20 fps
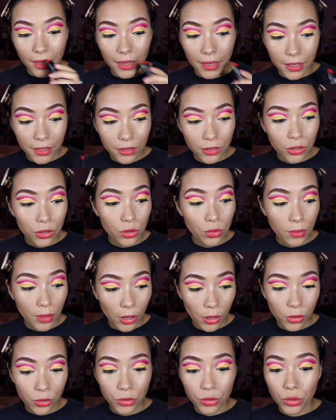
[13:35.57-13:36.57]
it
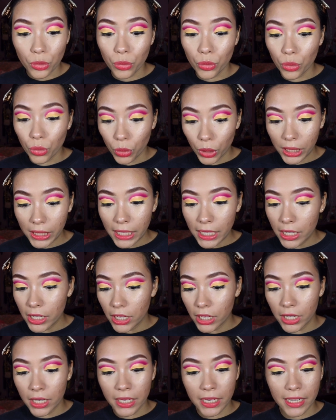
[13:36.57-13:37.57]
smells really
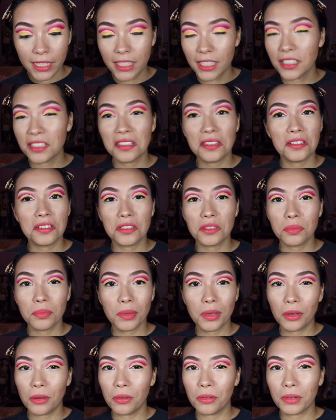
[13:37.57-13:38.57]
good. It doesn't
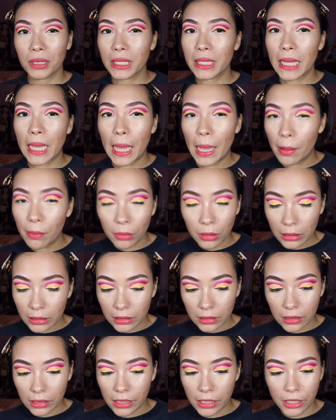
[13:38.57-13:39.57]
smell
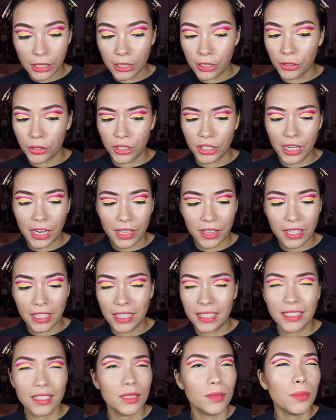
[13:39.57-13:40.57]
chemically or
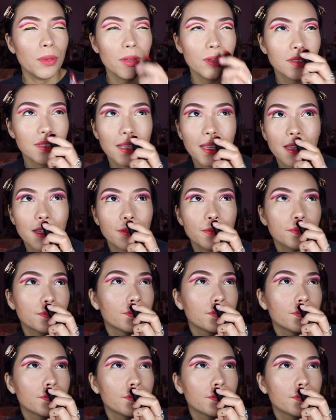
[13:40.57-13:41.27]
nothing. It smells like